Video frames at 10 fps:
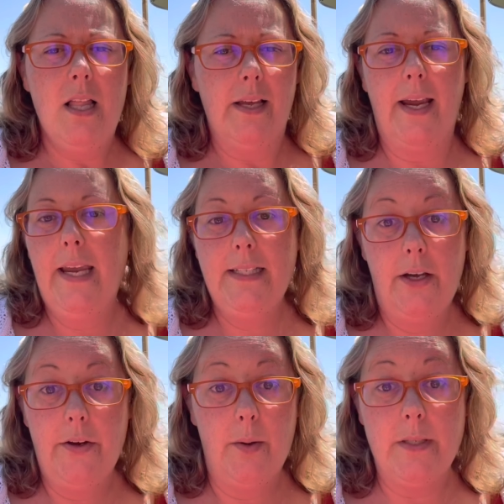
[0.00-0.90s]
Like, I can't
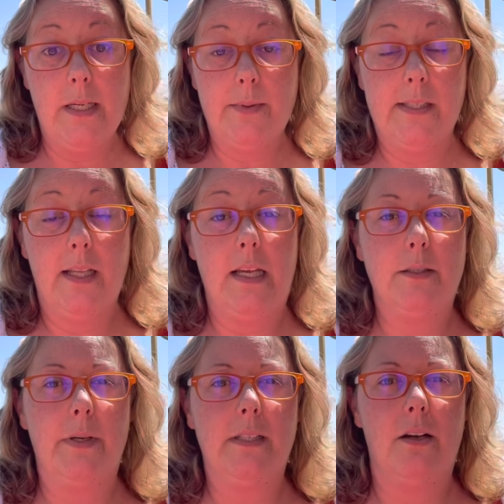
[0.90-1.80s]
tell you how many times I said that
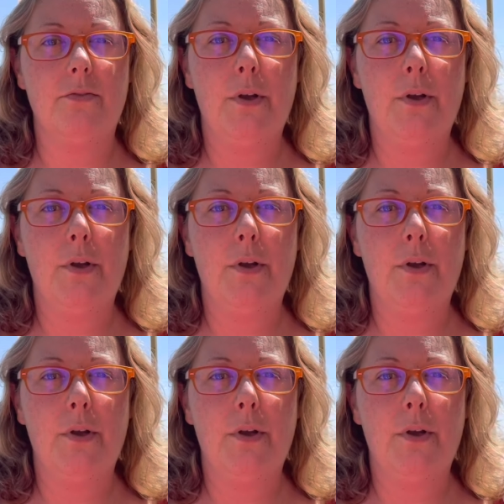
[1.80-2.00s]
to myself.